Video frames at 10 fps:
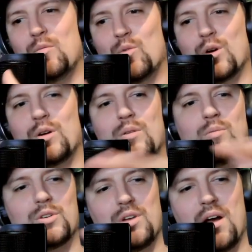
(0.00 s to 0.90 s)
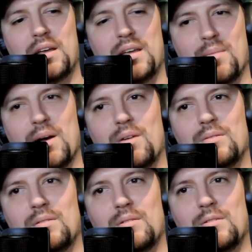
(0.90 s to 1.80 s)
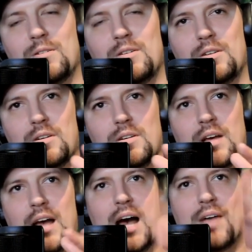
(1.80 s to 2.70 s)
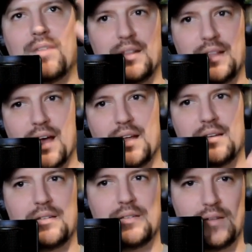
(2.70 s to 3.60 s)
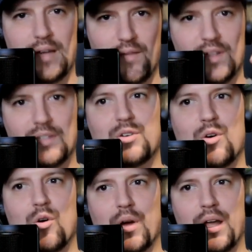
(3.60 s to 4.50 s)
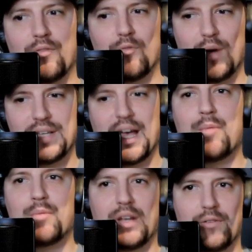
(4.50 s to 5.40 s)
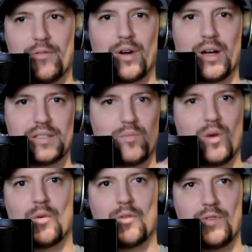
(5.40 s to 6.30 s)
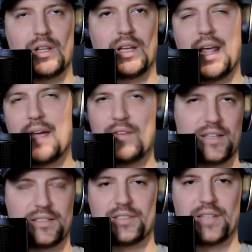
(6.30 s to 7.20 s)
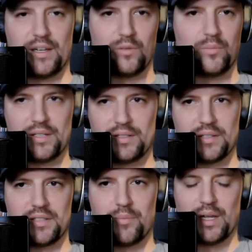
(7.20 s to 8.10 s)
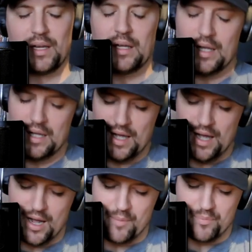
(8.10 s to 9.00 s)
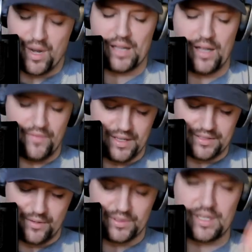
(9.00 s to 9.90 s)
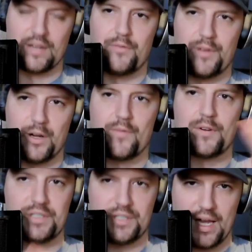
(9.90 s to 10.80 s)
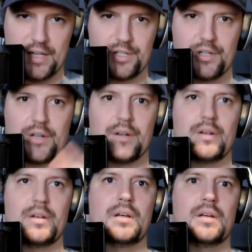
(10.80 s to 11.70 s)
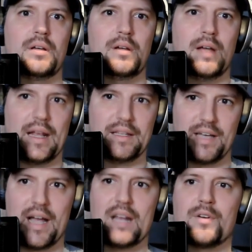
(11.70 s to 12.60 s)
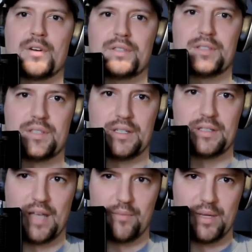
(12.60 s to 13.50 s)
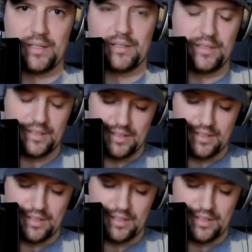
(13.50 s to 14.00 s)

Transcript: we're we're talking about having that inventory of what's happening for us and what we're feeling, and everything's a signal based on something. Um, but I love this. So it's like fear versus danger, yep. anxiety versus excitement.